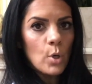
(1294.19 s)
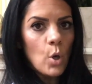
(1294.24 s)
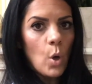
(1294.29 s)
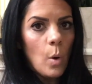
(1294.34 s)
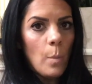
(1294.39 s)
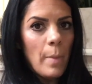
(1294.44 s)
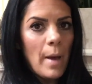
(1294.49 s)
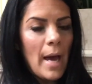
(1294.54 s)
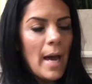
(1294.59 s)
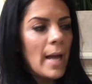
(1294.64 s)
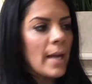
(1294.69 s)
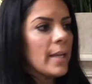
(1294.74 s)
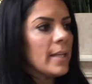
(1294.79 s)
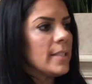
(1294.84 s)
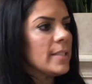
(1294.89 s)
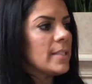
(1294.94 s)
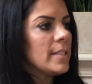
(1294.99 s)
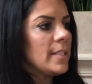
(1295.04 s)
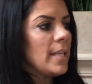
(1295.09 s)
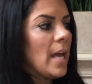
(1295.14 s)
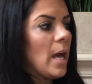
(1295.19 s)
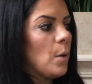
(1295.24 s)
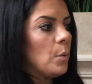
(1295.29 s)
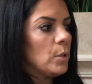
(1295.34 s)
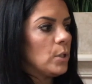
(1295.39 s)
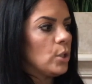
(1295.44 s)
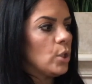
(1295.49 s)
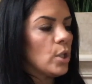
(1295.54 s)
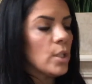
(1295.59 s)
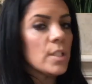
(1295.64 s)
go back and see
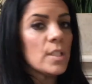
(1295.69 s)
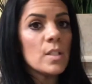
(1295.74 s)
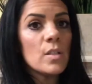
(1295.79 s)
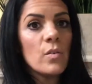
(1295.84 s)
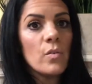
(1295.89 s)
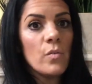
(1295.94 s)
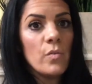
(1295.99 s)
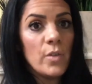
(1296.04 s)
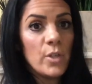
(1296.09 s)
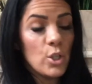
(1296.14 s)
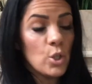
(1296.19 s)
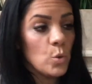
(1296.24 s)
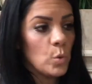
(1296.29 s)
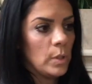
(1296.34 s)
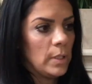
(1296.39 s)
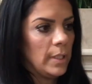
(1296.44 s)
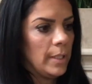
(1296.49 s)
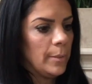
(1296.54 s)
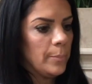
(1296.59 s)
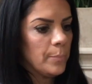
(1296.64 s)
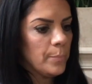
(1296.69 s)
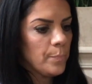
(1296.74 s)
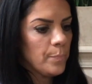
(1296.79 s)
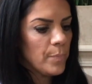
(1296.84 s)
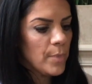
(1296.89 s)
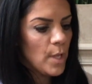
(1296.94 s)
how it looks visually.